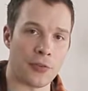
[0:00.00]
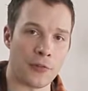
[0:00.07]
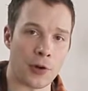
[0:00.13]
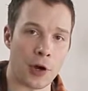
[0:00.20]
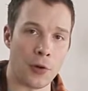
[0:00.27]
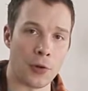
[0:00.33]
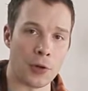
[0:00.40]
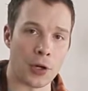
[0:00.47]
of
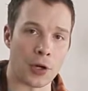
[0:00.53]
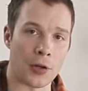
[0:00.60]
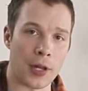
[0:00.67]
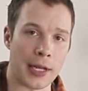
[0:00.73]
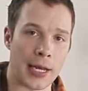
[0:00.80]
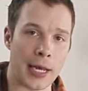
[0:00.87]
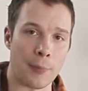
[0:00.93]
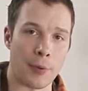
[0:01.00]
goat look
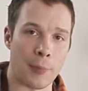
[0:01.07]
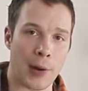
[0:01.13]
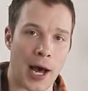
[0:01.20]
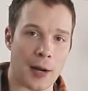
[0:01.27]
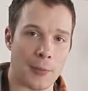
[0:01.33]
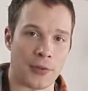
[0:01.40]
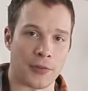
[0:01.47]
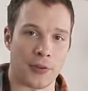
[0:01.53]
like
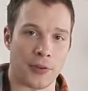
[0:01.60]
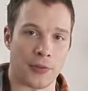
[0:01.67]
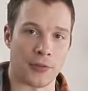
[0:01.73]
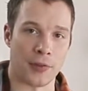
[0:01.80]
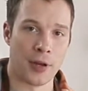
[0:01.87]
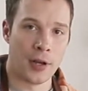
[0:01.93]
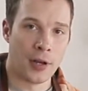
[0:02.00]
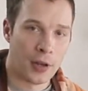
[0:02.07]
hippopotamuses.
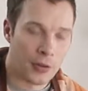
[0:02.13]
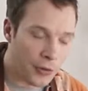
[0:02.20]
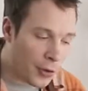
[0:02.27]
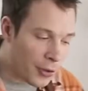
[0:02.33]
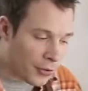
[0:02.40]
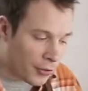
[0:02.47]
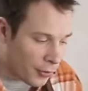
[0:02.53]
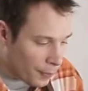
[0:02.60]
So
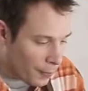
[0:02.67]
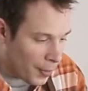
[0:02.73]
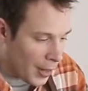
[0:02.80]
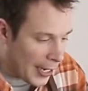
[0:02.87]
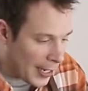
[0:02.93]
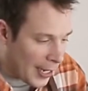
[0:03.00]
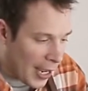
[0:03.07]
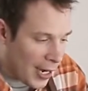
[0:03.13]
it's
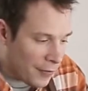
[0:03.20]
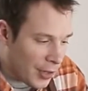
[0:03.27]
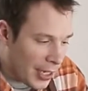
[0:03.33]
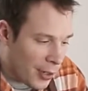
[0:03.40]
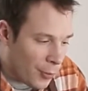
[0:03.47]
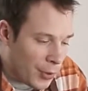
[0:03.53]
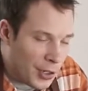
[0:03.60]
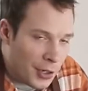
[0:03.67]
kind of
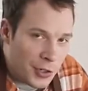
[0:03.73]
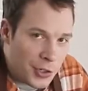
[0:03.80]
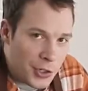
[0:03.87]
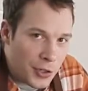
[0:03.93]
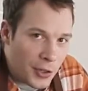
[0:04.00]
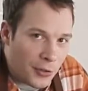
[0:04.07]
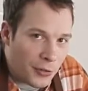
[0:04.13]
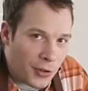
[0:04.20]
like when they're
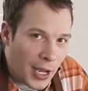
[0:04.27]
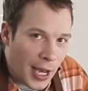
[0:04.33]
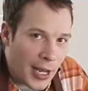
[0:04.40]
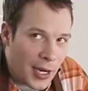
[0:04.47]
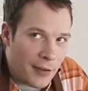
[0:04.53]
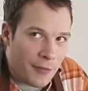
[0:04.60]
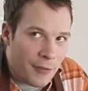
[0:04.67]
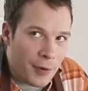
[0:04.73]
just
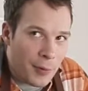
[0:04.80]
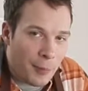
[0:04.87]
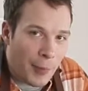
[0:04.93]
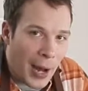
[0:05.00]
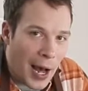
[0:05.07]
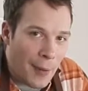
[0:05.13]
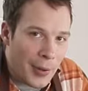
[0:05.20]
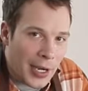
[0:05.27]
kind of
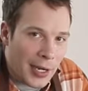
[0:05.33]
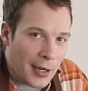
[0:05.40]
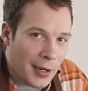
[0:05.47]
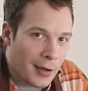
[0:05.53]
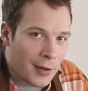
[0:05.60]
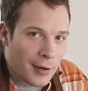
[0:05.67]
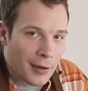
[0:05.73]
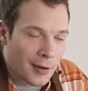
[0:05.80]
bobbing
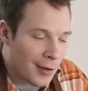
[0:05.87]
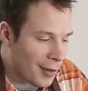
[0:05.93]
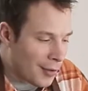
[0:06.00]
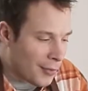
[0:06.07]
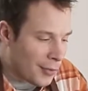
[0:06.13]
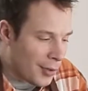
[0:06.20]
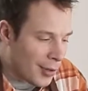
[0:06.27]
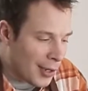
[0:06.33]

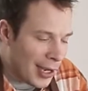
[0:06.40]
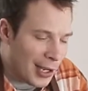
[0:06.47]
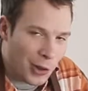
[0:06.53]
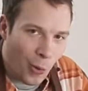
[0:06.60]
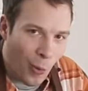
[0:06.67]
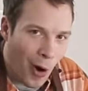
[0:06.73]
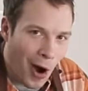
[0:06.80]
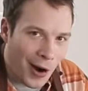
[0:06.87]
in
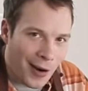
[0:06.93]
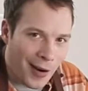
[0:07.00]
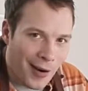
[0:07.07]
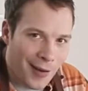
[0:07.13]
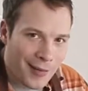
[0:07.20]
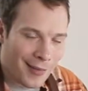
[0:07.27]
the water.